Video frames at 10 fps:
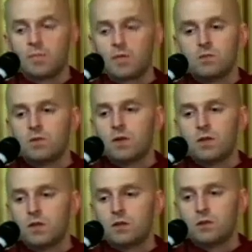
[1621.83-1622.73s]
it's
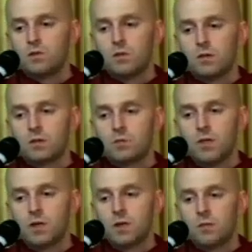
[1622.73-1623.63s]
very easy for us to
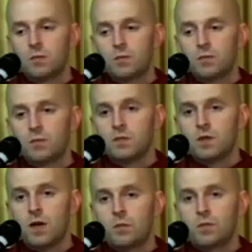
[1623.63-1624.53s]
pick up these
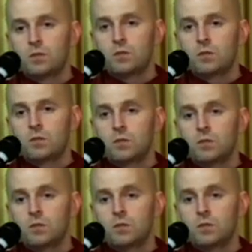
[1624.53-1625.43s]
habits.
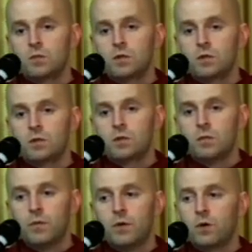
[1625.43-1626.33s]

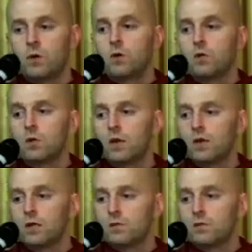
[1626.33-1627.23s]
Maybe our whole
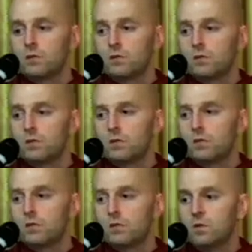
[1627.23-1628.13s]
lives
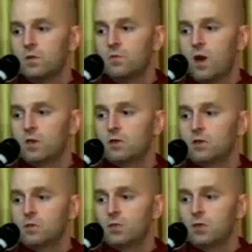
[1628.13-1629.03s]
we've
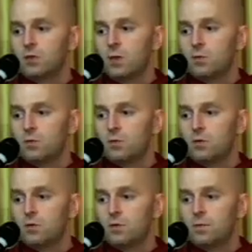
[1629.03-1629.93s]
practiced the precepts,
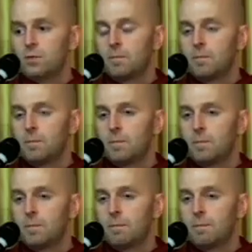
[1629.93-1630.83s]

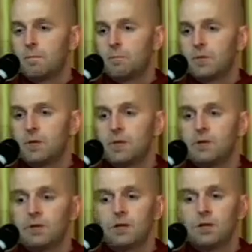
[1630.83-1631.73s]
but
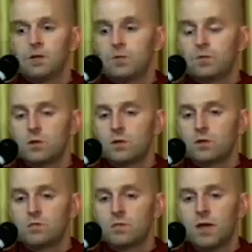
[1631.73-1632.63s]
then we
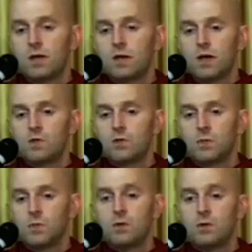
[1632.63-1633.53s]
start hanging out with
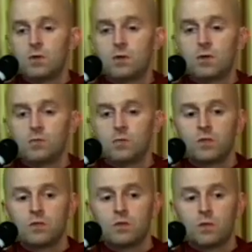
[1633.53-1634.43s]
people who don't keep the
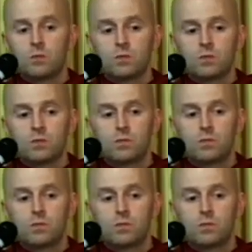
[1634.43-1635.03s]
precepts,